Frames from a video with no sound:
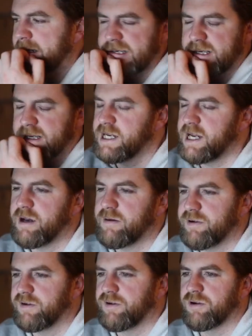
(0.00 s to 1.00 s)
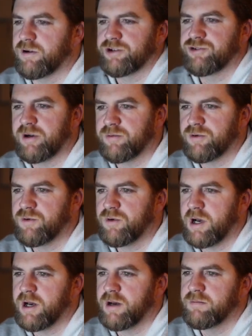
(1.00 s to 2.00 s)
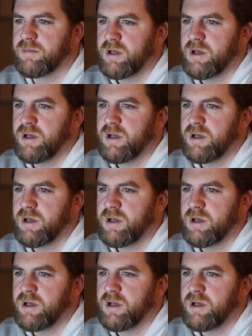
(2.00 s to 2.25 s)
Now I'm in a lot of trouble